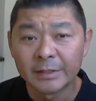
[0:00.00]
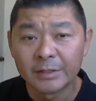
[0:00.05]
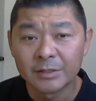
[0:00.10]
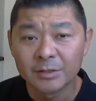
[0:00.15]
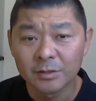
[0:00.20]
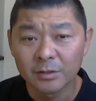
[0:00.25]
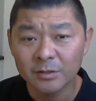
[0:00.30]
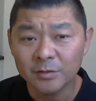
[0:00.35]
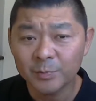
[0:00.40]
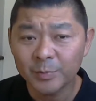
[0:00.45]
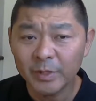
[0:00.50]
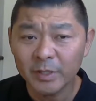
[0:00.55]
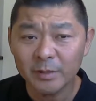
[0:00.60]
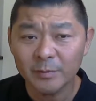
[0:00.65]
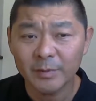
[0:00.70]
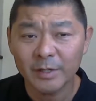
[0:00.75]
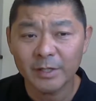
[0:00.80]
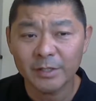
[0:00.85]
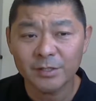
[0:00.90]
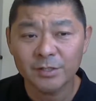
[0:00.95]
So it's pretty
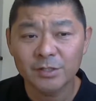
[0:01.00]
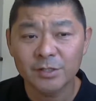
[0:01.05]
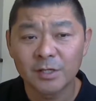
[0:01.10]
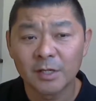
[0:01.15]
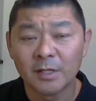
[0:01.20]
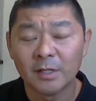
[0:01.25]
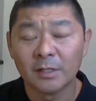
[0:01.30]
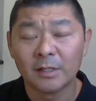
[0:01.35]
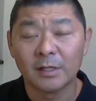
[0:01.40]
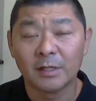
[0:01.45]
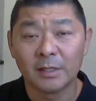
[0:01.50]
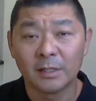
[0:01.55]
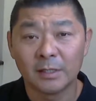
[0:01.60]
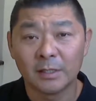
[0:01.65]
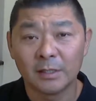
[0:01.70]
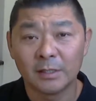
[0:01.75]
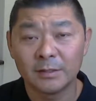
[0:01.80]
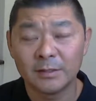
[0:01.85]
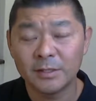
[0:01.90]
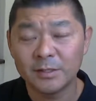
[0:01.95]
much
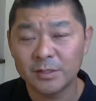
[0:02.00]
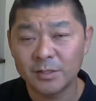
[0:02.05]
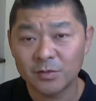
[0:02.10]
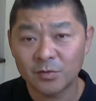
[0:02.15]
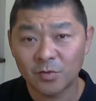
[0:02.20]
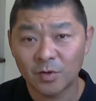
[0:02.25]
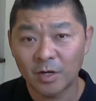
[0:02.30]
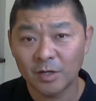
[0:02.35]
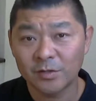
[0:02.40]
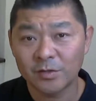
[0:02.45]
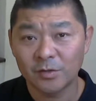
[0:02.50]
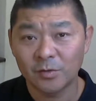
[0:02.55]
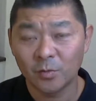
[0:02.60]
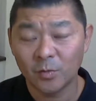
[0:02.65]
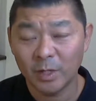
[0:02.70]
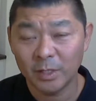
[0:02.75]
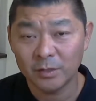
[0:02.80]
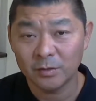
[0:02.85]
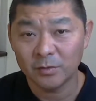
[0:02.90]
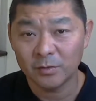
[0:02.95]
this structure
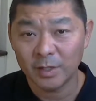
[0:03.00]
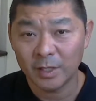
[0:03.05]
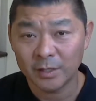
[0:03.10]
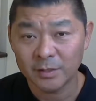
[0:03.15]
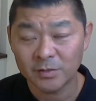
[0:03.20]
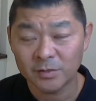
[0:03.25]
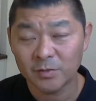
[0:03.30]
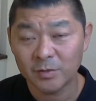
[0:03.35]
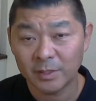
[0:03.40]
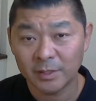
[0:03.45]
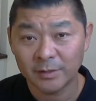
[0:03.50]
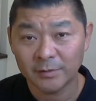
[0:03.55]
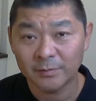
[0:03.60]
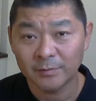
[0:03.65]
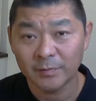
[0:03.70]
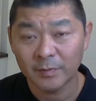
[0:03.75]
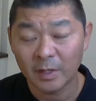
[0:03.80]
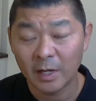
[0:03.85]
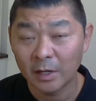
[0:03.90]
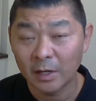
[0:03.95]
when you're answering
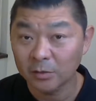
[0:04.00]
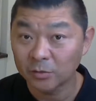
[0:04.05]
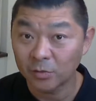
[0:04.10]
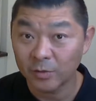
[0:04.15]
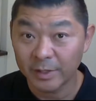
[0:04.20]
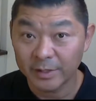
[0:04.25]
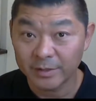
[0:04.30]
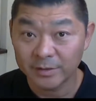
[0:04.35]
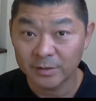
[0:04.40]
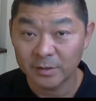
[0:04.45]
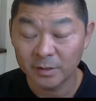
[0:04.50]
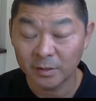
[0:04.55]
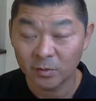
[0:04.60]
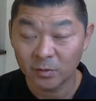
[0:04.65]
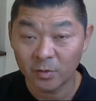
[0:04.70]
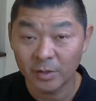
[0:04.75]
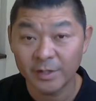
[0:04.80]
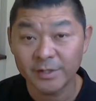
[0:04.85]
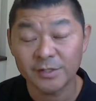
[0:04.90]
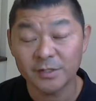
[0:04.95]
how to answer the
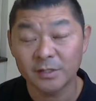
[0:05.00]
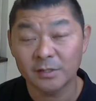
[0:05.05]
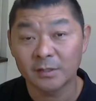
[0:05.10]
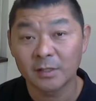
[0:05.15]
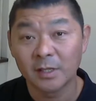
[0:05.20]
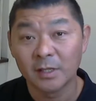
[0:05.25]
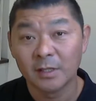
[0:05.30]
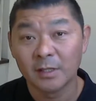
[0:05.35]
question,